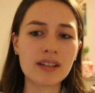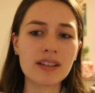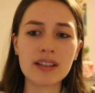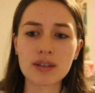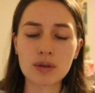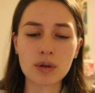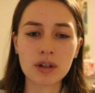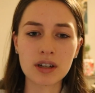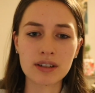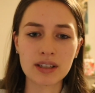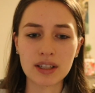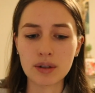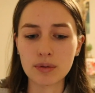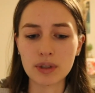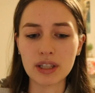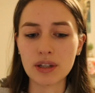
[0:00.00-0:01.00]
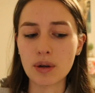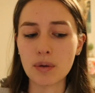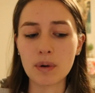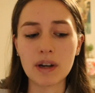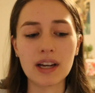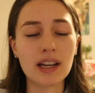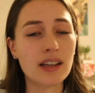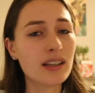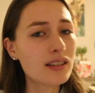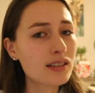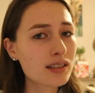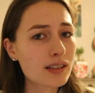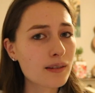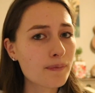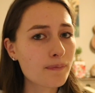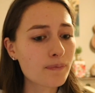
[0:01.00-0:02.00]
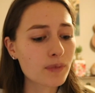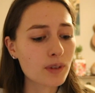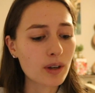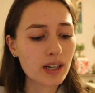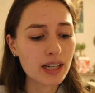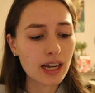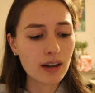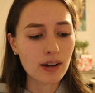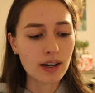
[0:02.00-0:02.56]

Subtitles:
Discord because I don't really know what it is right now.